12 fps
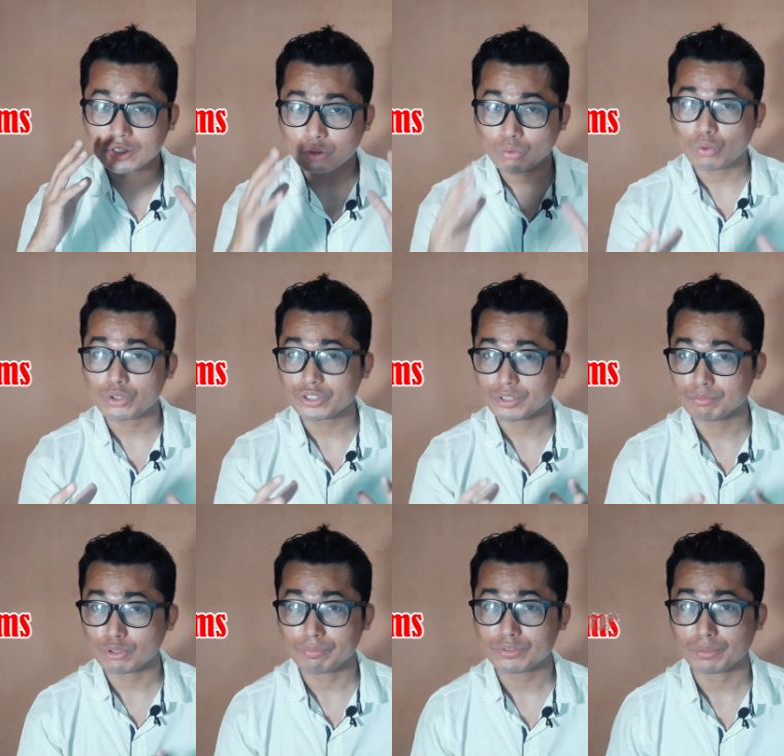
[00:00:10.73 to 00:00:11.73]
the core
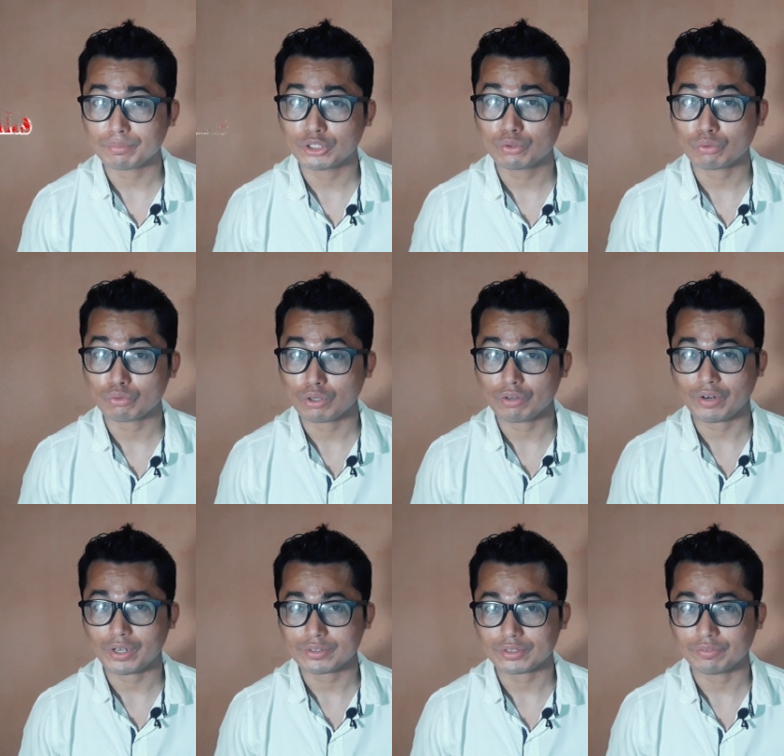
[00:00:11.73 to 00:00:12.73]
symptoms of the
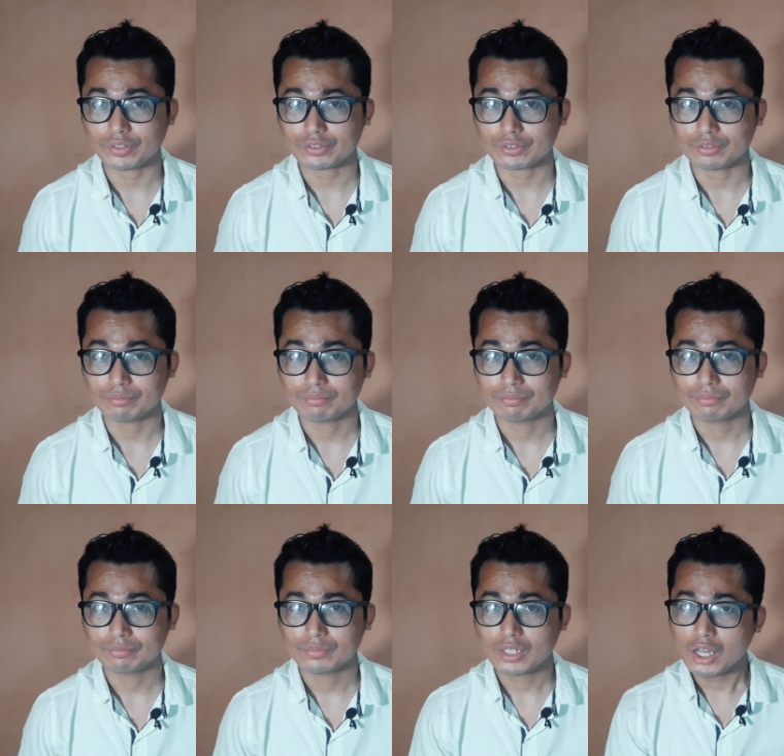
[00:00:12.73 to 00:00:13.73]
coronavirus infection.
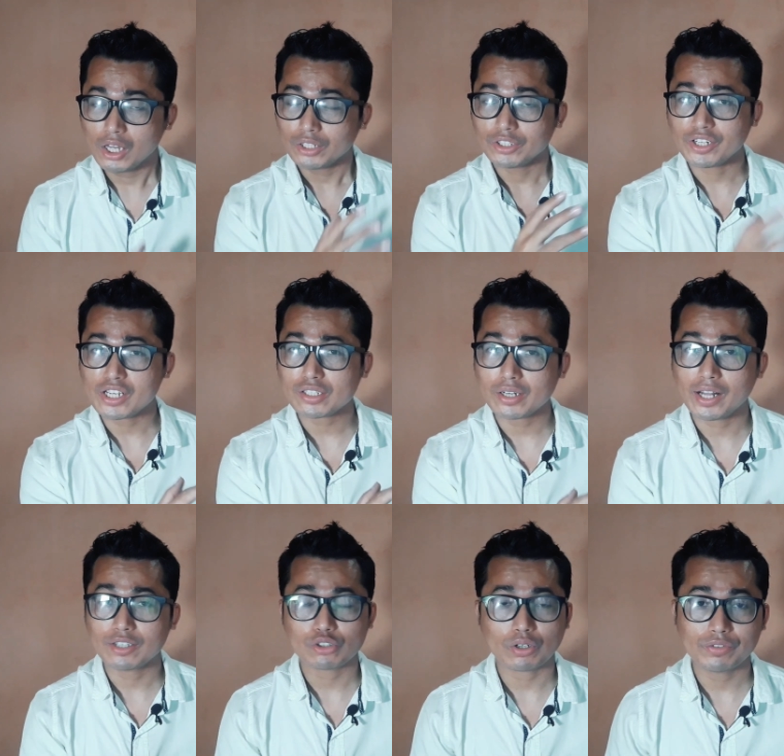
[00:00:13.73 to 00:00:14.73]

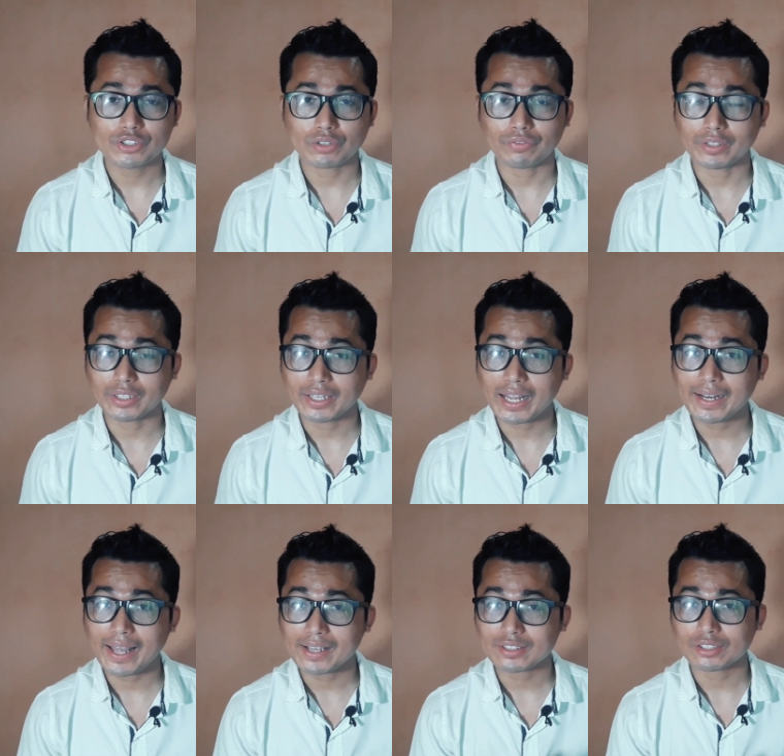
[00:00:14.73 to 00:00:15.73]
National Health Service of
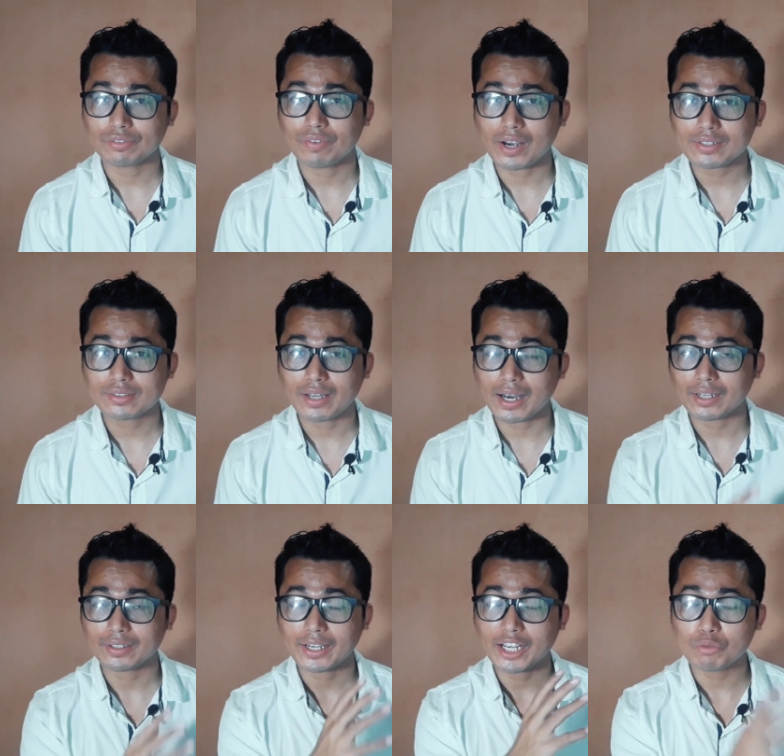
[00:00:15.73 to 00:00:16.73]
England has advised
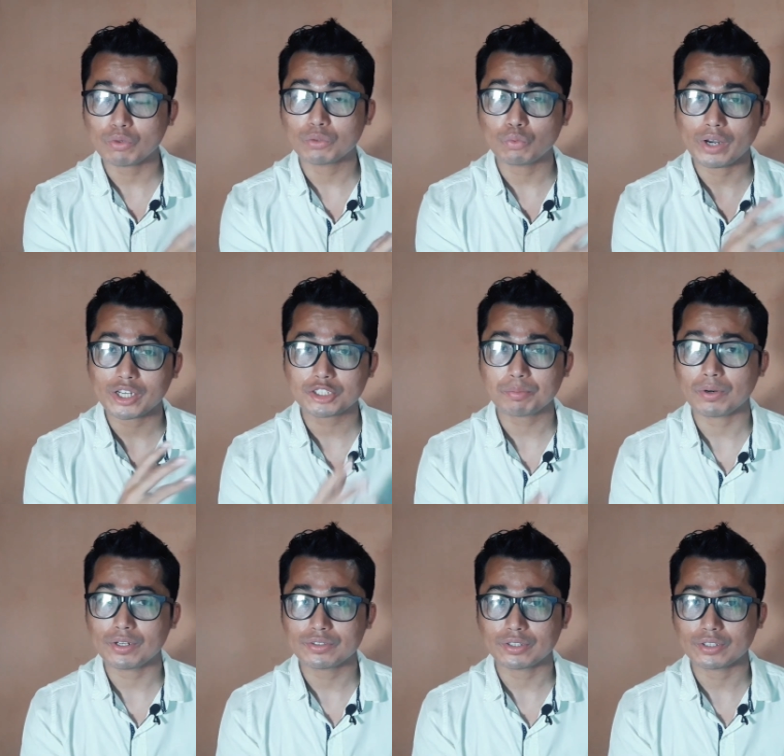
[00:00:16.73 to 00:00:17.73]
that anyone who
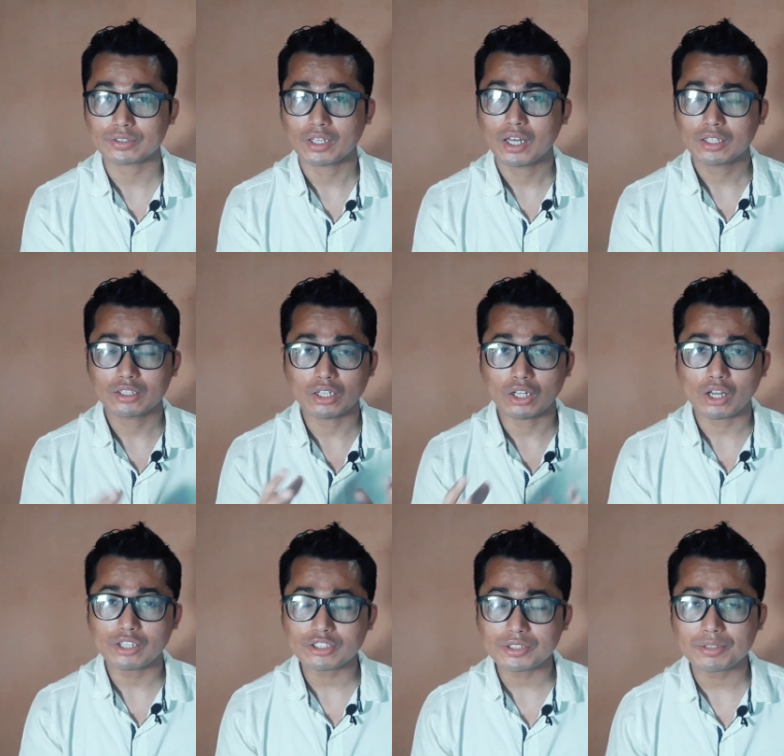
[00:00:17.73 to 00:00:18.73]
experiences the
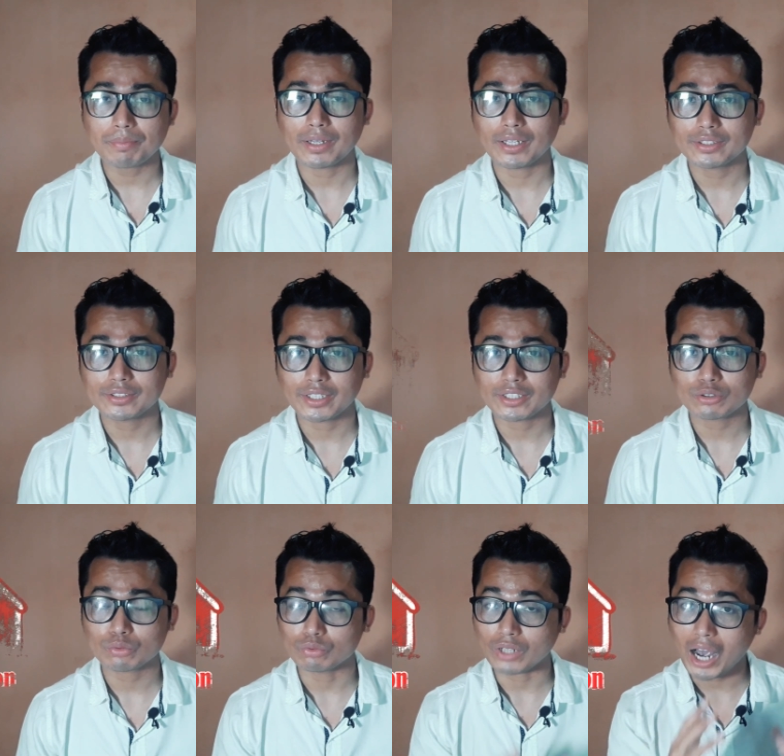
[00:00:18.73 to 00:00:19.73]
loss of smell and
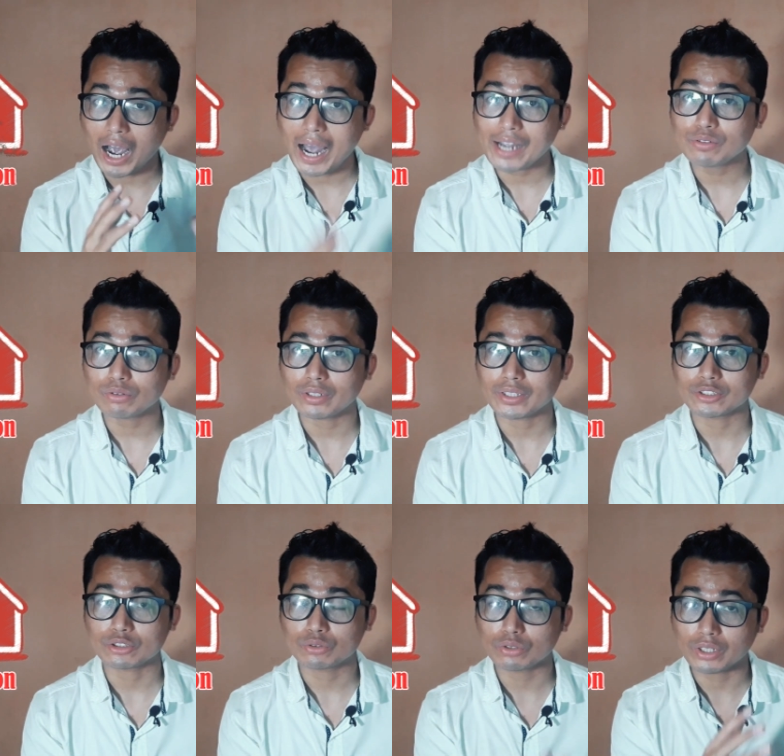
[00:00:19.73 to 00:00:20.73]
taste should
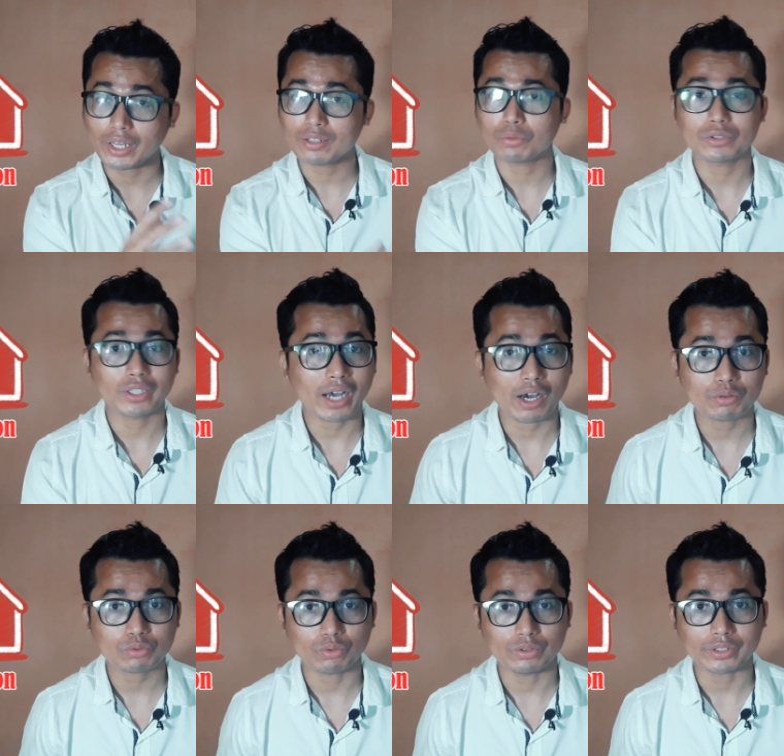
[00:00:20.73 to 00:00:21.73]
isolate together with their
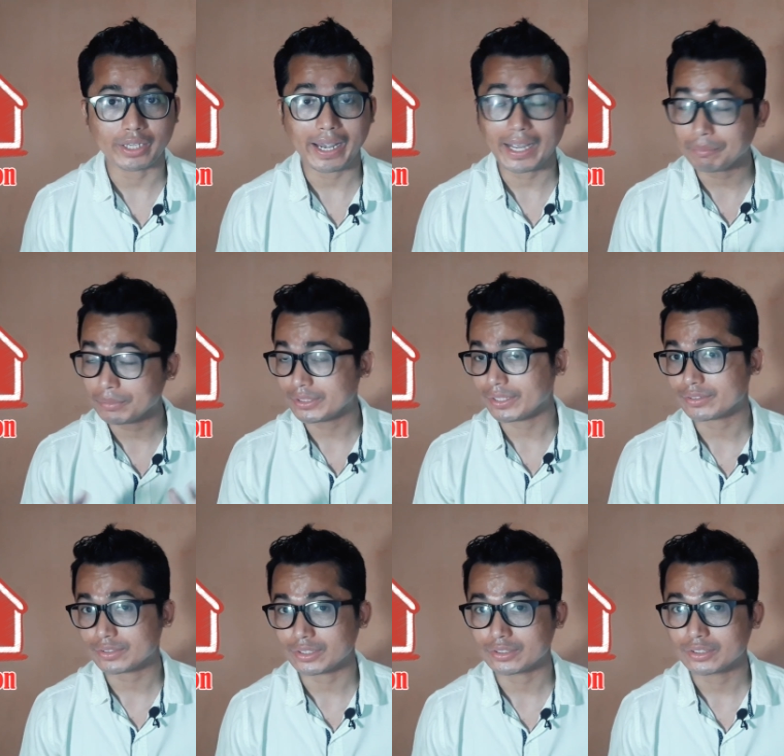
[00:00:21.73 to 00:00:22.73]
household and be
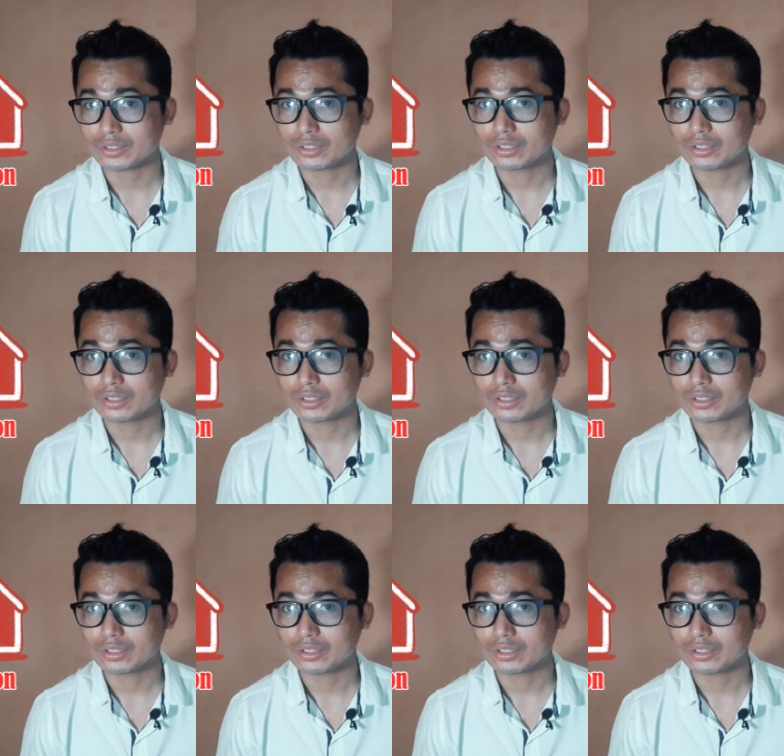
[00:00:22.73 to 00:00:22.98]
tested.